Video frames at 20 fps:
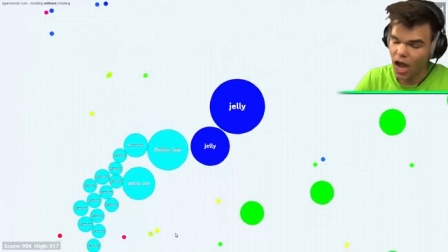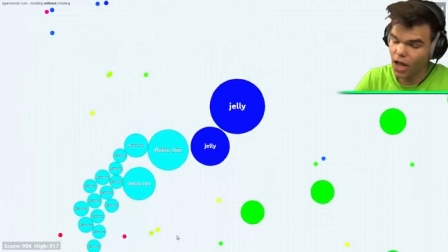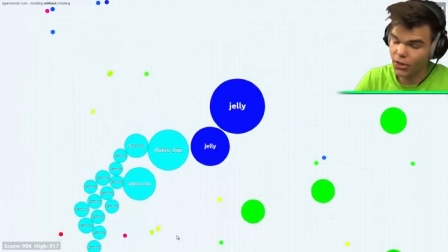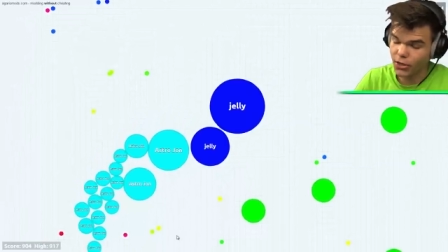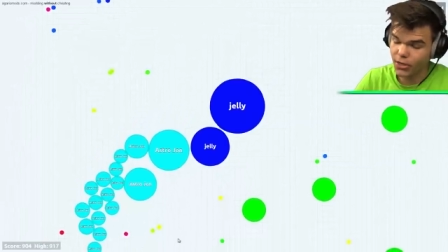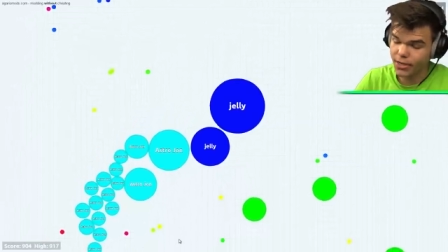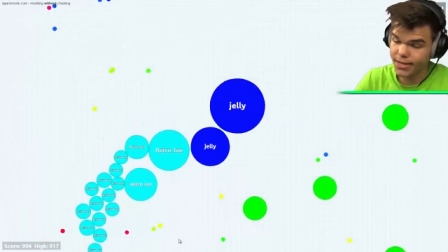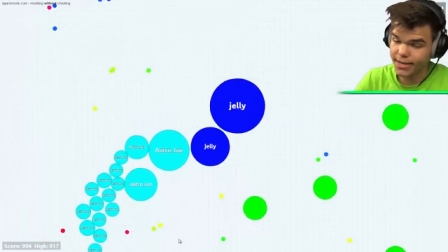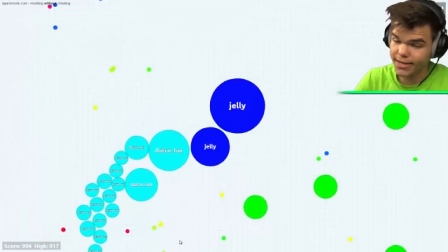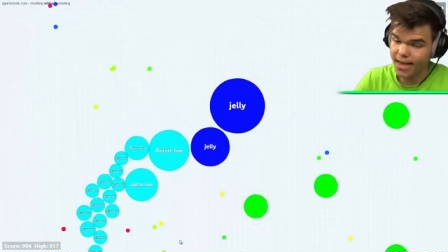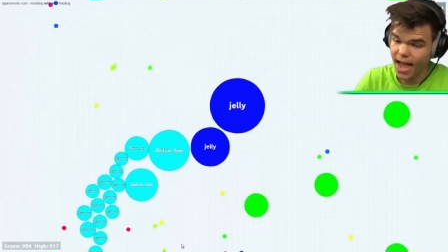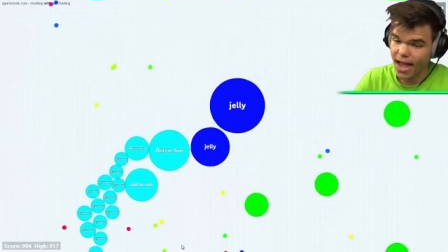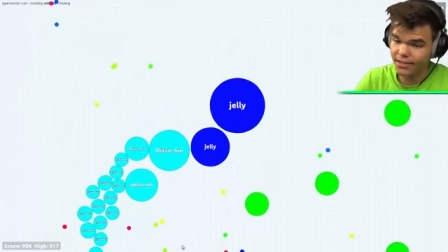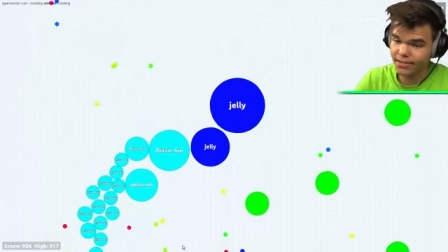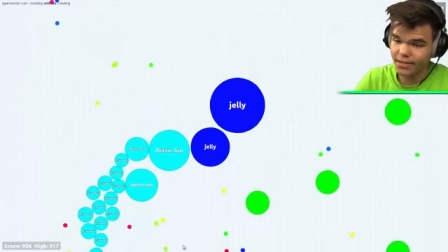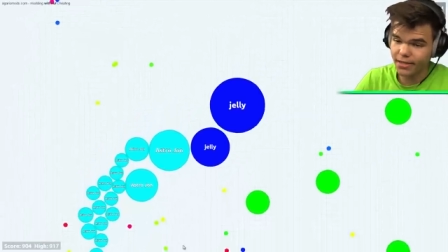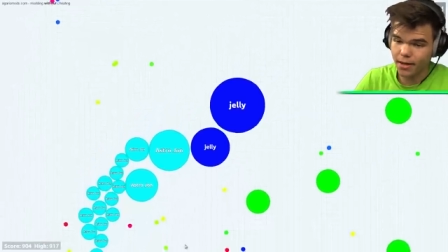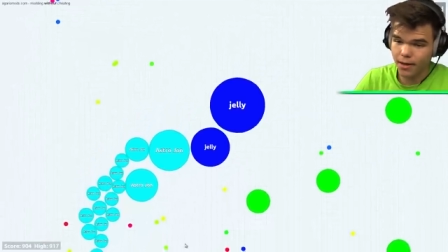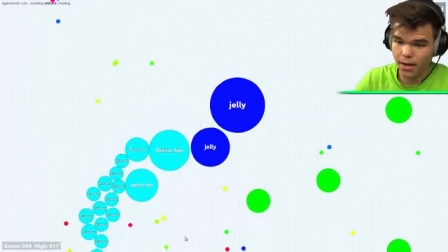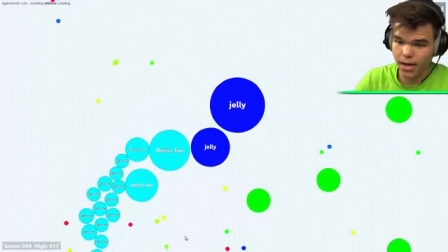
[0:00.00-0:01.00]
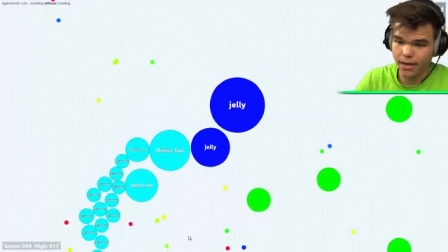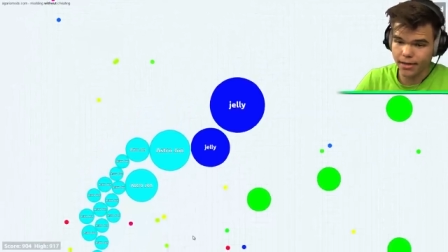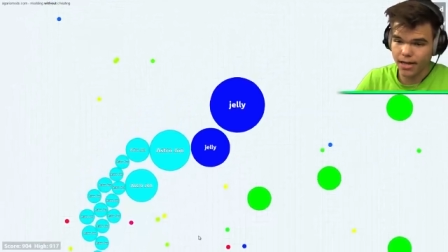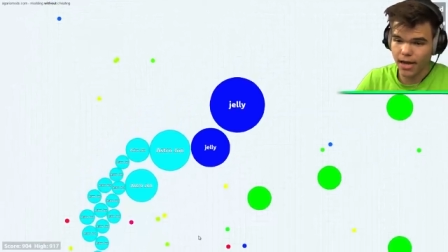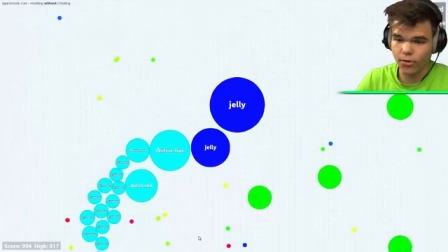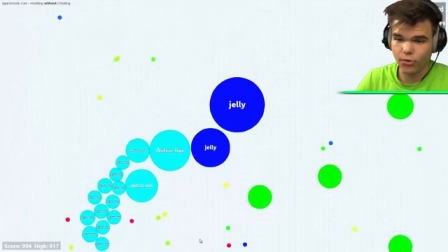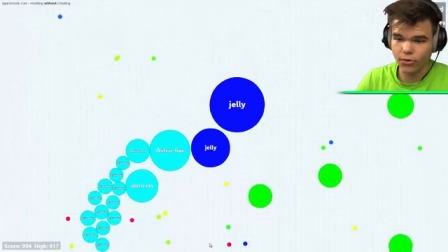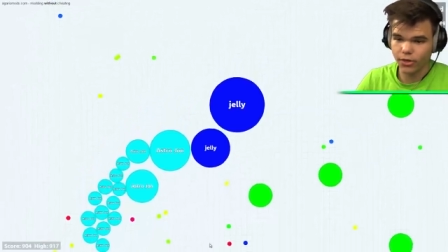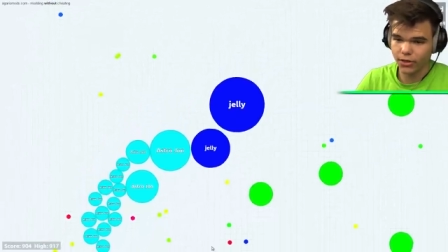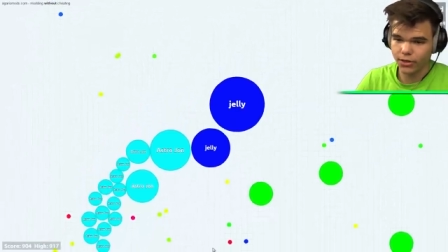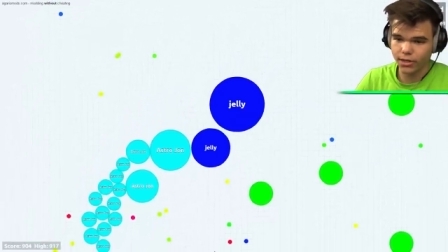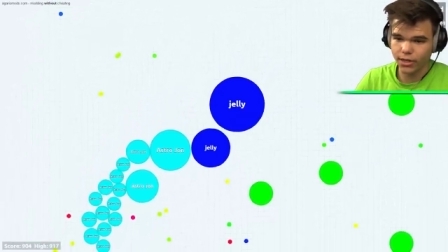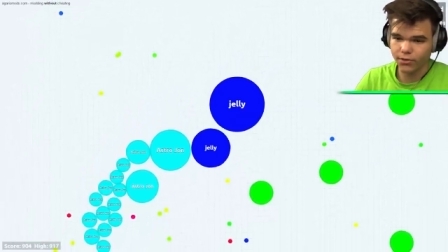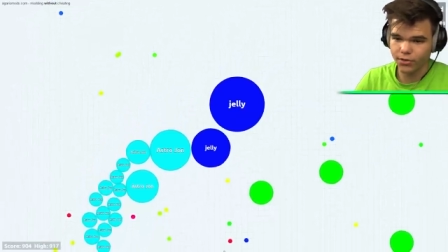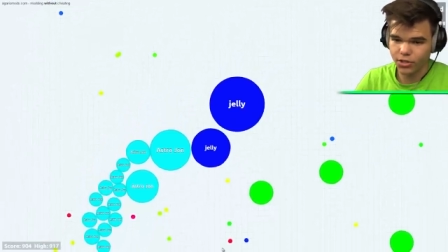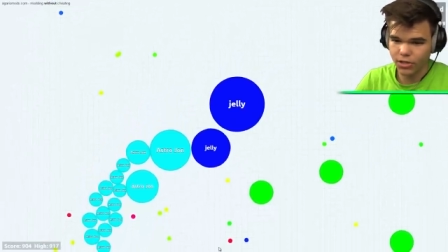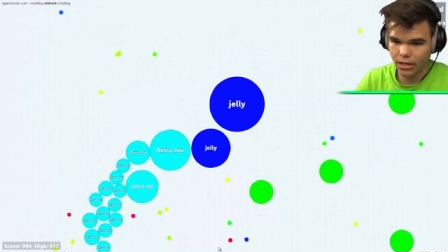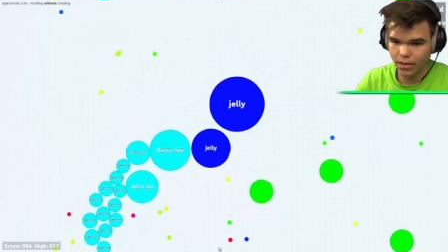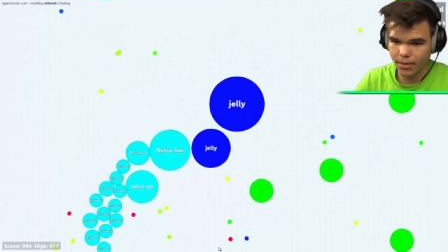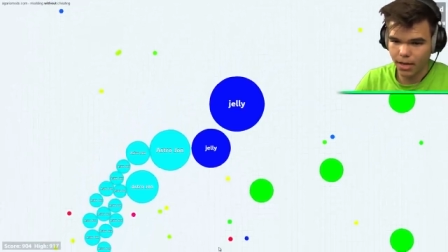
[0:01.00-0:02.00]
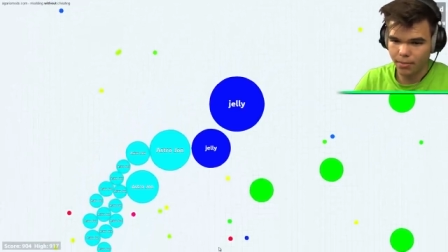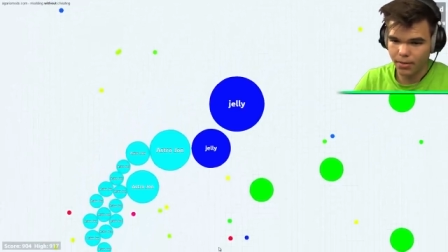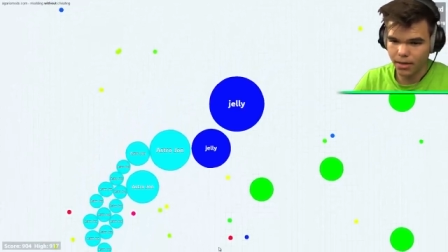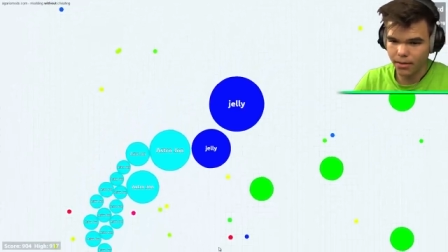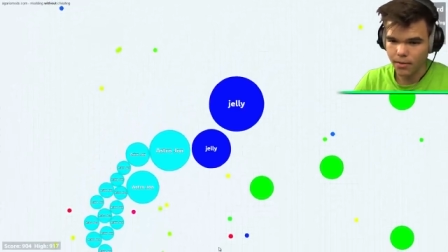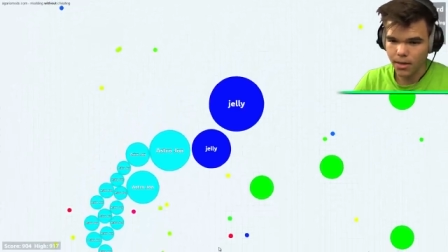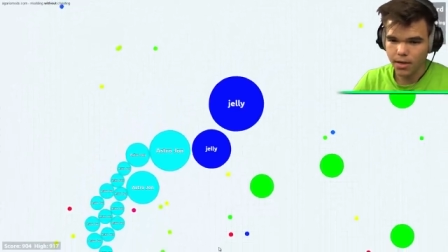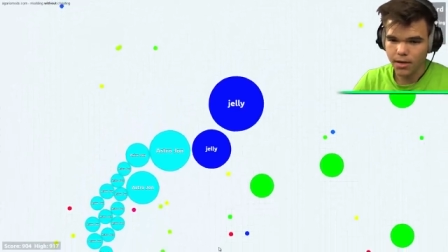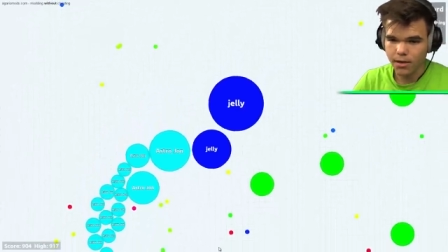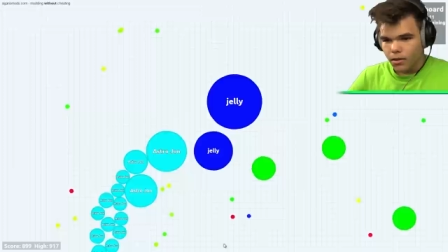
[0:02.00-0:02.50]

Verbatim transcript: Although you didn't ask. Uh, I don't think you give a shit about me.